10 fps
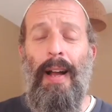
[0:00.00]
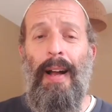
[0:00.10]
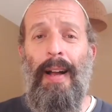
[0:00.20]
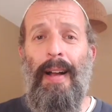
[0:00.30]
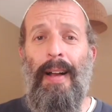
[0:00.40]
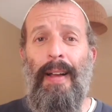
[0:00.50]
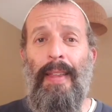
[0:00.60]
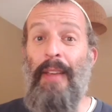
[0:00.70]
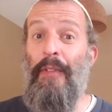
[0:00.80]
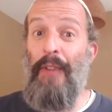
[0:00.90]

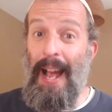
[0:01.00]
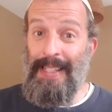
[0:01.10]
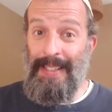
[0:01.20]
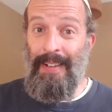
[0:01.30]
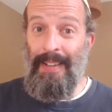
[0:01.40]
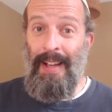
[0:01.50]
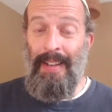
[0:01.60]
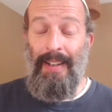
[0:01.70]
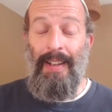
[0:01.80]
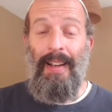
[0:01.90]
They fasted a
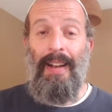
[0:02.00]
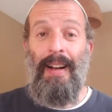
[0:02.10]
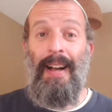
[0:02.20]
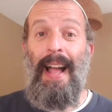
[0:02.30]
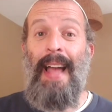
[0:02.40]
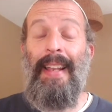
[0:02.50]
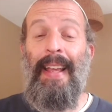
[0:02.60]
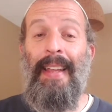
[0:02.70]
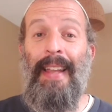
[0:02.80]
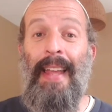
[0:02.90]
lot, and
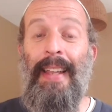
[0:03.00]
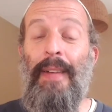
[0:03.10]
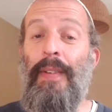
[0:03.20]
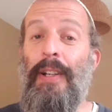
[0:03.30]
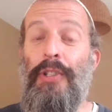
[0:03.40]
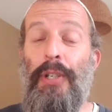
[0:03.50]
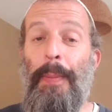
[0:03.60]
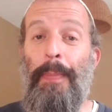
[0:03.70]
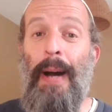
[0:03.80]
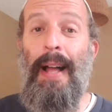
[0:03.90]
even on
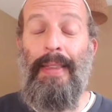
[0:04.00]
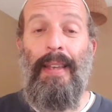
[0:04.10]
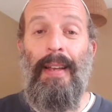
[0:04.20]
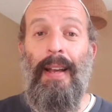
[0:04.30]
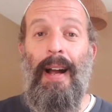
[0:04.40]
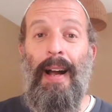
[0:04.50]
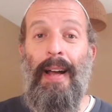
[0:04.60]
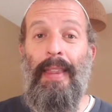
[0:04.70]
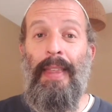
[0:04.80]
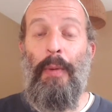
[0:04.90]
Shabbat,
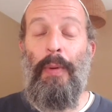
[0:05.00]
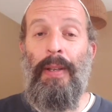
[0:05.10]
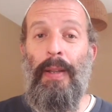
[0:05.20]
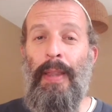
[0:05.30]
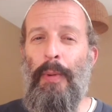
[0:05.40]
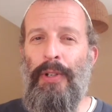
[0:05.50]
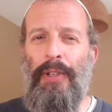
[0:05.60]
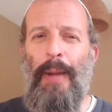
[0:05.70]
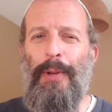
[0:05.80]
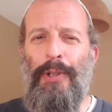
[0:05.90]
they
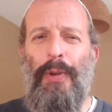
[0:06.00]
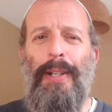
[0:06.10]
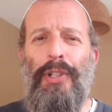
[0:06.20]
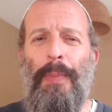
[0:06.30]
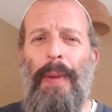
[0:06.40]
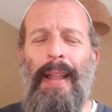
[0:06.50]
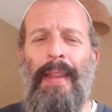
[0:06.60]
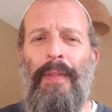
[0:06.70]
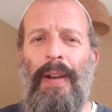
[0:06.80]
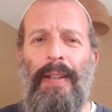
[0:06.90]
would treat Shabbat in
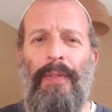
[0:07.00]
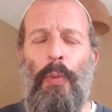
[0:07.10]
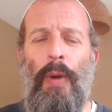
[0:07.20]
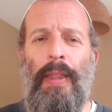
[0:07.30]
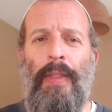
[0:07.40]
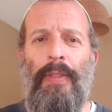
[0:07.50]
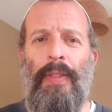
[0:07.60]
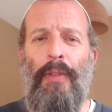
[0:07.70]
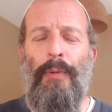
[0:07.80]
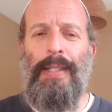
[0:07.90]
a very different way than
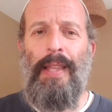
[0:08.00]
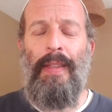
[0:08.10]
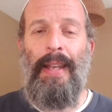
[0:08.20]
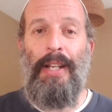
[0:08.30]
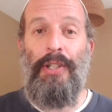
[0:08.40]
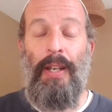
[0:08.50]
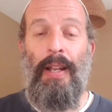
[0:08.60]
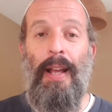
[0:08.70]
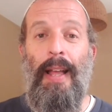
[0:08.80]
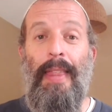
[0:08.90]
the rest of the nation.
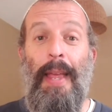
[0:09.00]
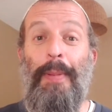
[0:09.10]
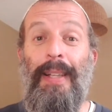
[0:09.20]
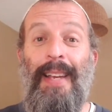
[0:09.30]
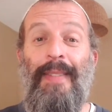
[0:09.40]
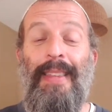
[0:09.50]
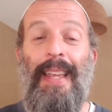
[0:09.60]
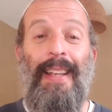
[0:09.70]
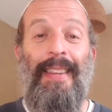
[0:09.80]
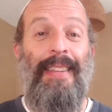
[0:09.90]
They believed that
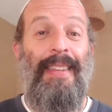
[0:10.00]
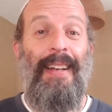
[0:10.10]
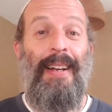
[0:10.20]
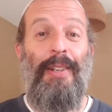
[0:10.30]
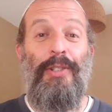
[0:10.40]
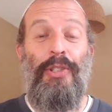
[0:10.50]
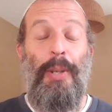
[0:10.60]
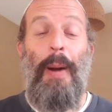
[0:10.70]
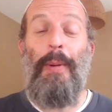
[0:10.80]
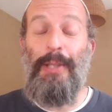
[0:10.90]

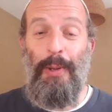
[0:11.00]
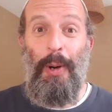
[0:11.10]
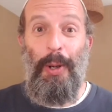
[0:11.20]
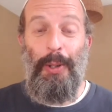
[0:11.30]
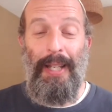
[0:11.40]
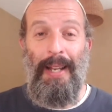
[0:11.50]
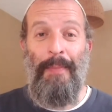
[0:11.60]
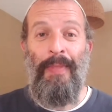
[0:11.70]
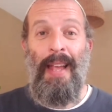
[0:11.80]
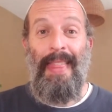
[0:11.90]
Shabbat was so
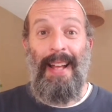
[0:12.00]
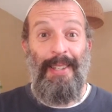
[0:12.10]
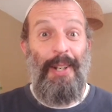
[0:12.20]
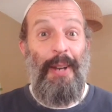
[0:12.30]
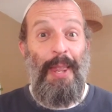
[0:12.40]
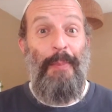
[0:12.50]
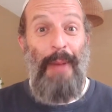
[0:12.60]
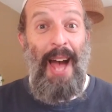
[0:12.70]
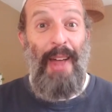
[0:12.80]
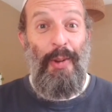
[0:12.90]
holy that to go to the
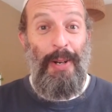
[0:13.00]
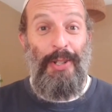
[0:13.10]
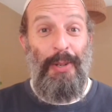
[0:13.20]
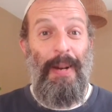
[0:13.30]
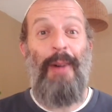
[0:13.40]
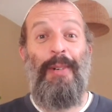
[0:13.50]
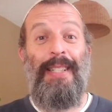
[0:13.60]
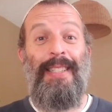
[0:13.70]
bathroom on Shabbat